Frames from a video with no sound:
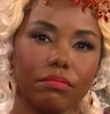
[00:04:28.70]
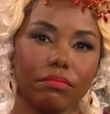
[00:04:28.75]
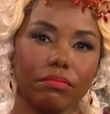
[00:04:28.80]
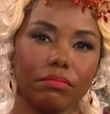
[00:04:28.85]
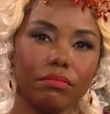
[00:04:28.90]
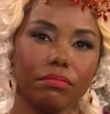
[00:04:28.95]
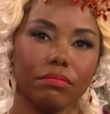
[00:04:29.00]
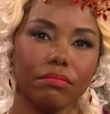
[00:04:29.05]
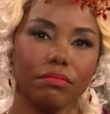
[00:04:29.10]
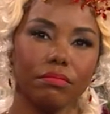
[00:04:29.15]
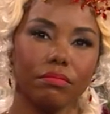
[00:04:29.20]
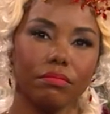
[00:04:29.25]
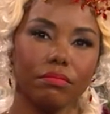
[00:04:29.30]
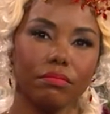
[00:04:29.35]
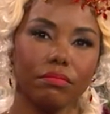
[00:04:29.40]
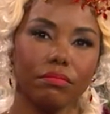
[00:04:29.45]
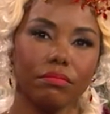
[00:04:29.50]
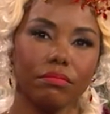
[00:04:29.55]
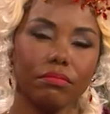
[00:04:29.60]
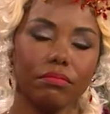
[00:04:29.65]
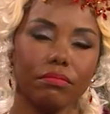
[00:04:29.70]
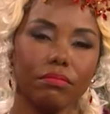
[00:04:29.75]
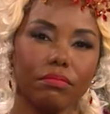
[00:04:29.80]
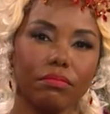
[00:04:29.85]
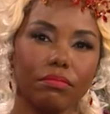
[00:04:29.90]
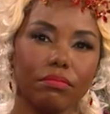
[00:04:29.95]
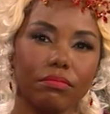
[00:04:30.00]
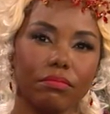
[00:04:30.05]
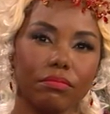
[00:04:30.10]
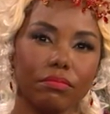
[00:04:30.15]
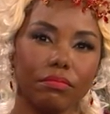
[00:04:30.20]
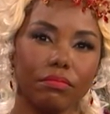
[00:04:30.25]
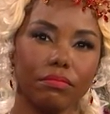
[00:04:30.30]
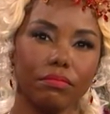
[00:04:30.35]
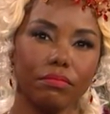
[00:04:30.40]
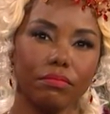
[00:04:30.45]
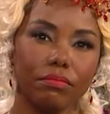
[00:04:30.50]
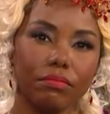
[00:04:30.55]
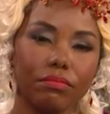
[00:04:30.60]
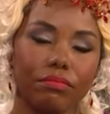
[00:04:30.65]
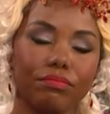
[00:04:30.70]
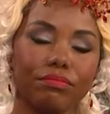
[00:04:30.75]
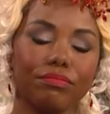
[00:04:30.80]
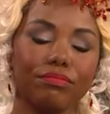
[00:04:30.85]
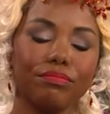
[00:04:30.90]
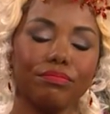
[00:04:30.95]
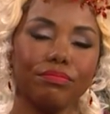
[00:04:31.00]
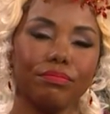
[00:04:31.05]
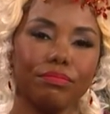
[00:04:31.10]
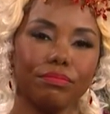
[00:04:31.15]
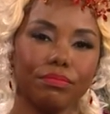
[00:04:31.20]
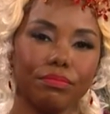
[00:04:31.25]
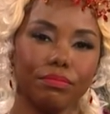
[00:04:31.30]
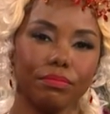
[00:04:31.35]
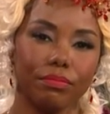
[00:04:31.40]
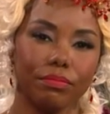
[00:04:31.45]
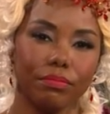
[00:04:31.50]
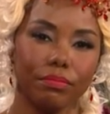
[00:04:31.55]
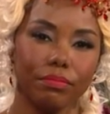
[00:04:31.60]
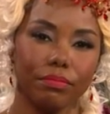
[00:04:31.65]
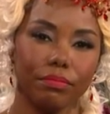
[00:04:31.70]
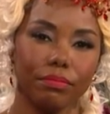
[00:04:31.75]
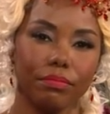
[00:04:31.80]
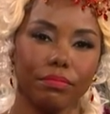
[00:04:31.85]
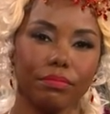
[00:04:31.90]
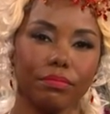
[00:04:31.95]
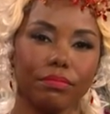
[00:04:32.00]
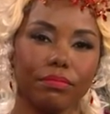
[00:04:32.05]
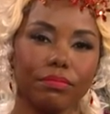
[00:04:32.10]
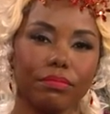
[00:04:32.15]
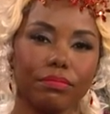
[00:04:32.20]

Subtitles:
(not speaking)